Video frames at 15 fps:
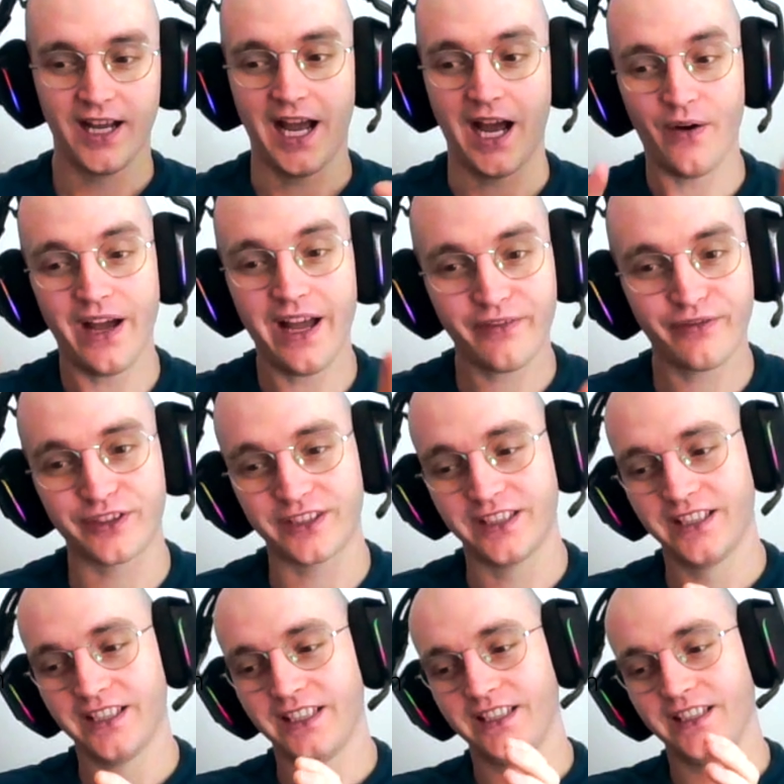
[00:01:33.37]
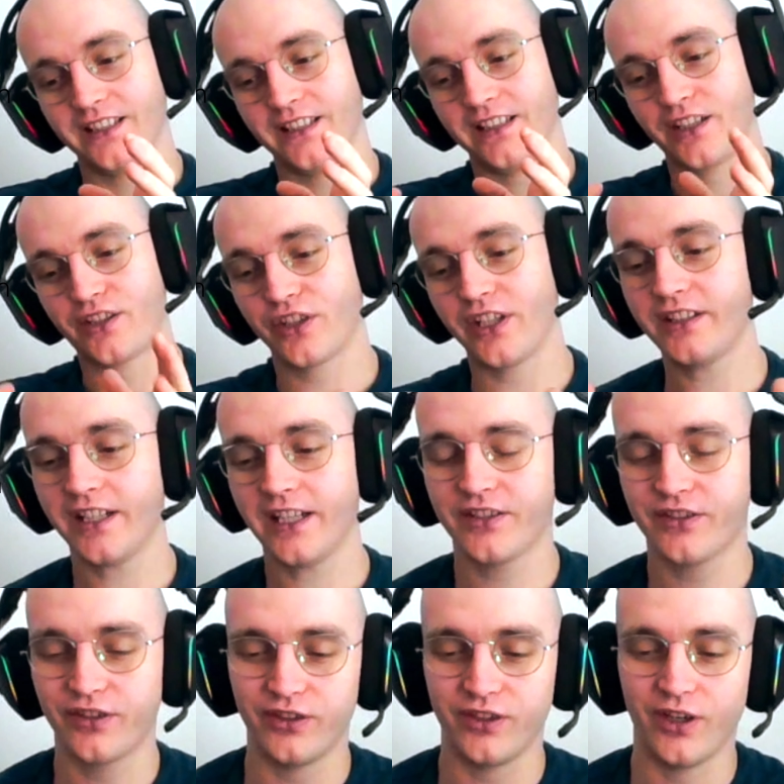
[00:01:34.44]
However, a creator
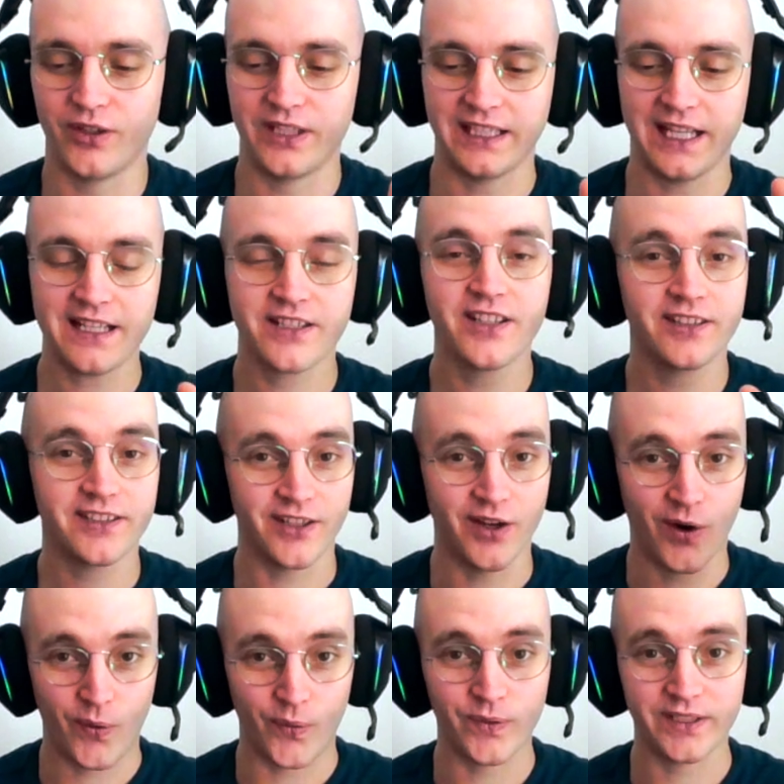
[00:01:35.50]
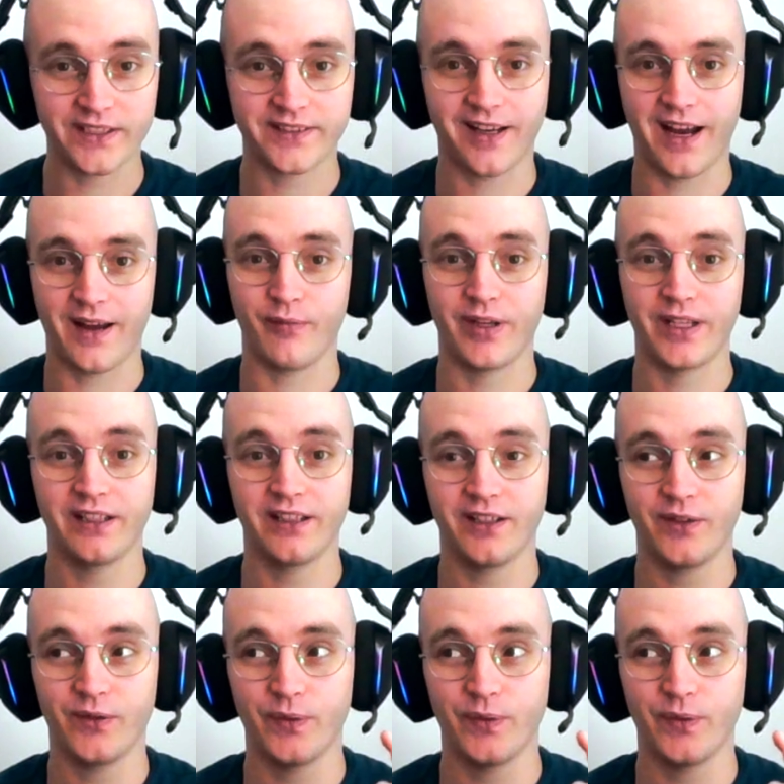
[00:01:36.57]
has to know that that's not the only time when a